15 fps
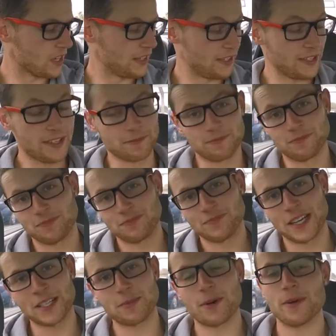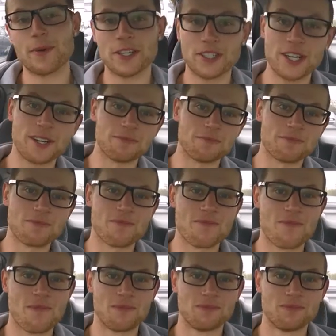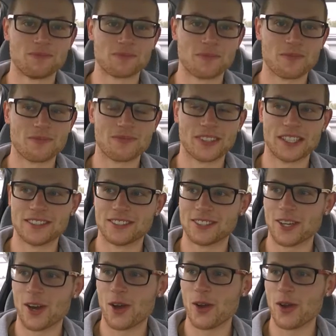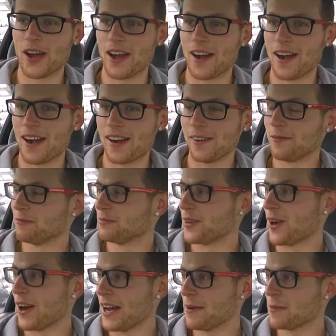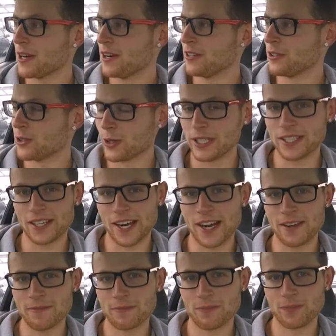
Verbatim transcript: And yeah, that's pretty much it. So uh, I am gonna enjoy today.